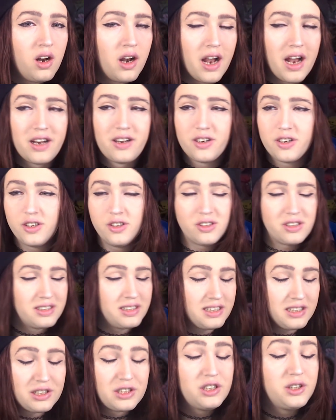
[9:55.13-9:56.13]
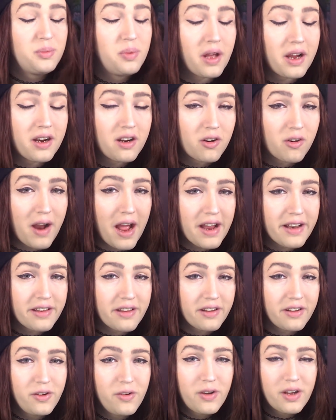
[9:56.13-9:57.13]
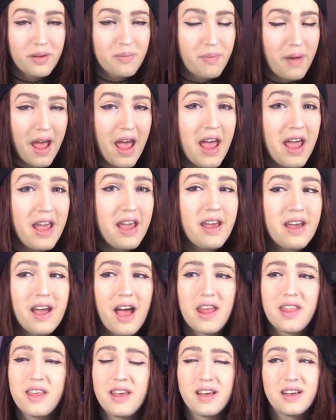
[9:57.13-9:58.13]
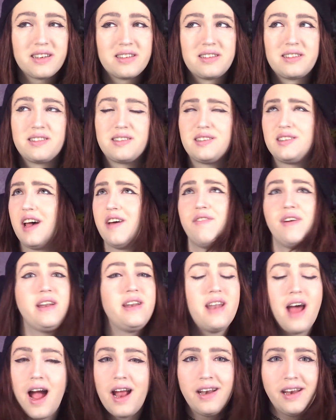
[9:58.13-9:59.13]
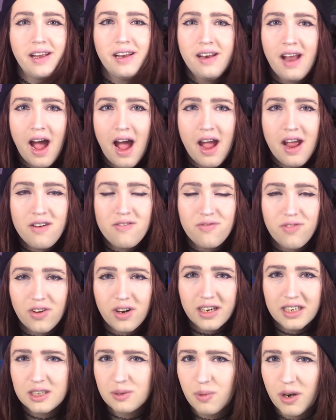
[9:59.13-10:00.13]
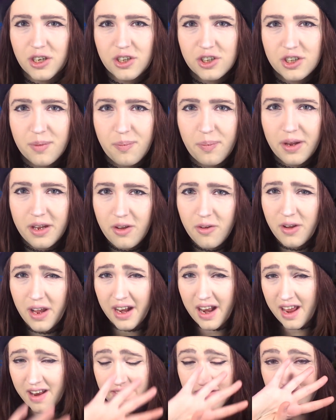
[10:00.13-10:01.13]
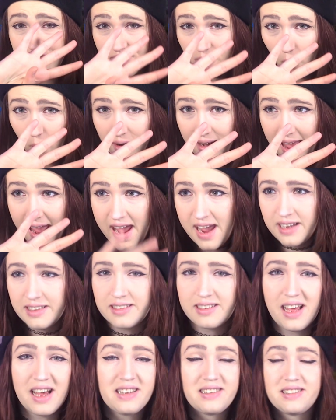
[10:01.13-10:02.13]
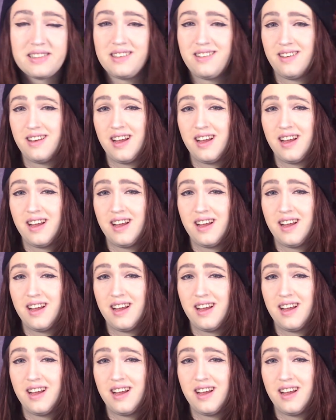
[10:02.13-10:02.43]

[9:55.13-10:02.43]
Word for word: and you're using TCGPlayer Direct, you can pay, I think it's $7.99 for express shipping. You get it in 4 days. That's